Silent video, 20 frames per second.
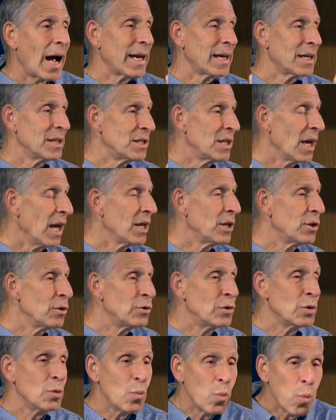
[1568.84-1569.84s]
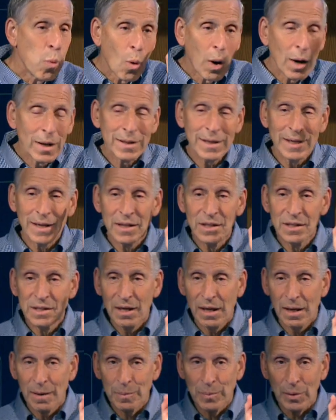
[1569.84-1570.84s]
I can take you to one
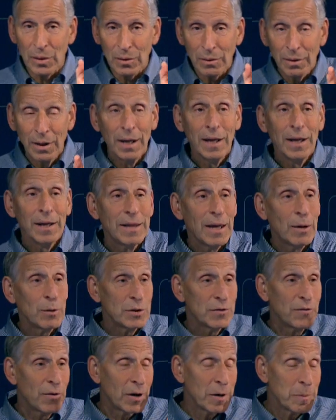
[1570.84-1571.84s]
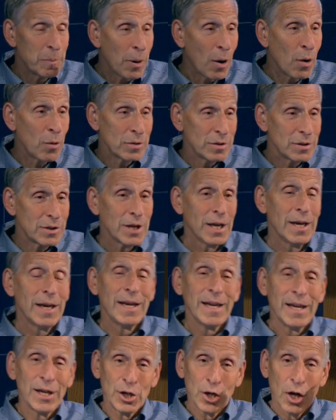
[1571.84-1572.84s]
example that was very potent
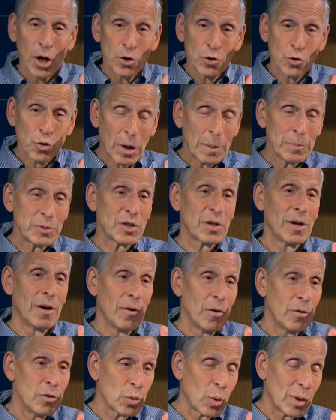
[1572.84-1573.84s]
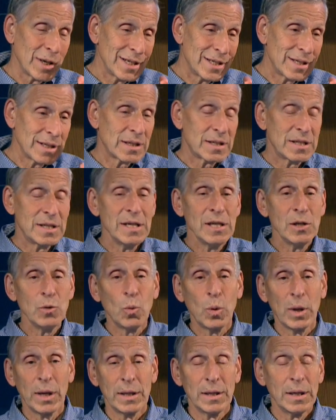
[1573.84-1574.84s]
in Trump's
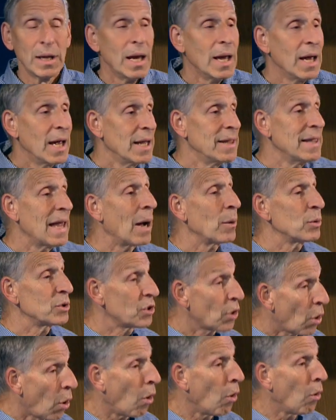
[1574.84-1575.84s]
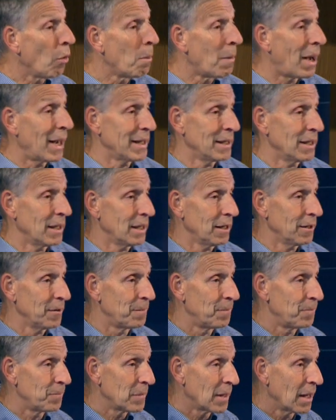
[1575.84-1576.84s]
2016 win, and that was coal mining.
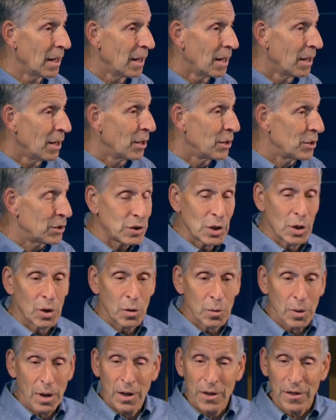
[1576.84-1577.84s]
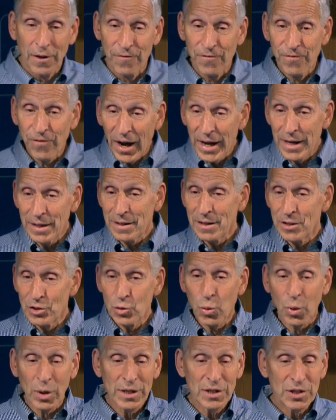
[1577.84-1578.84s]
So the fight
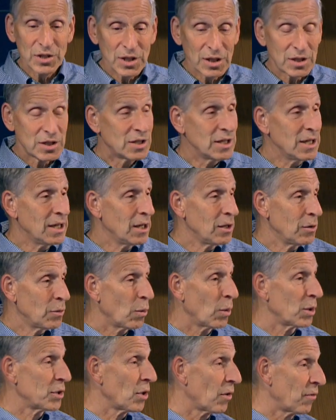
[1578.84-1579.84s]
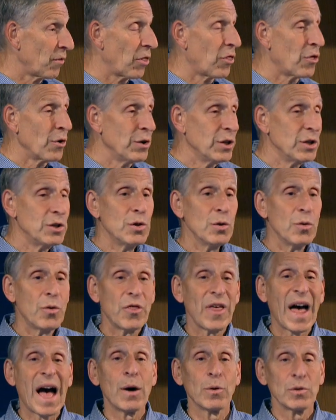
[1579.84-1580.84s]
in 2016 was over
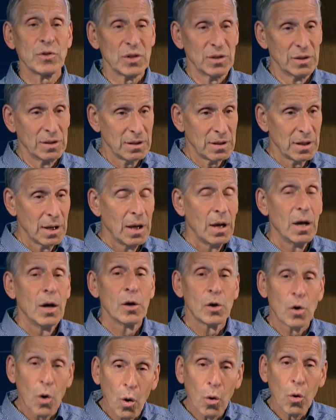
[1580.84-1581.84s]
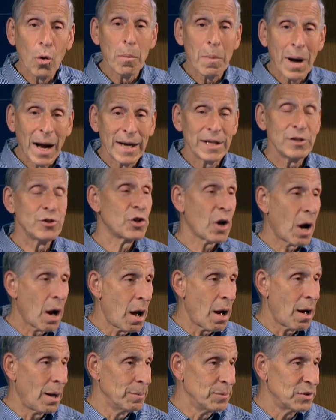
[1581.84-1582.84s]
32,000 coal mine
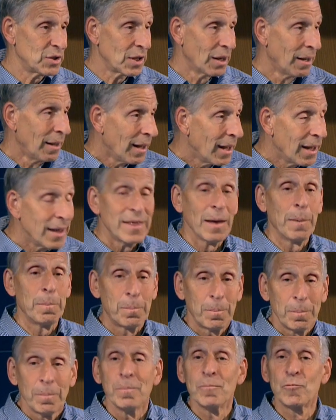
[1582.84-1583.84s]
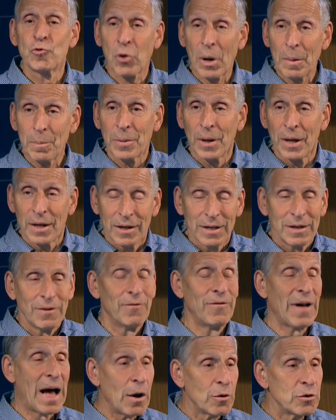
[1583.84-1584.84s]
jobs that Trump
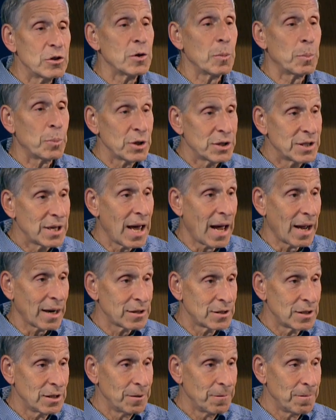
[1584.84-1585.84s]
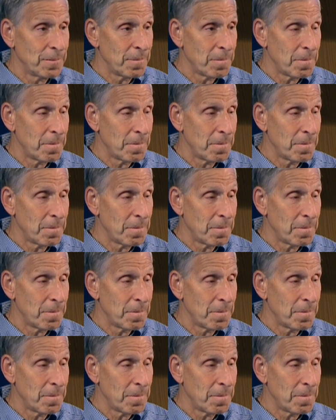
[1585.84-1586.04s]
vowed to protect.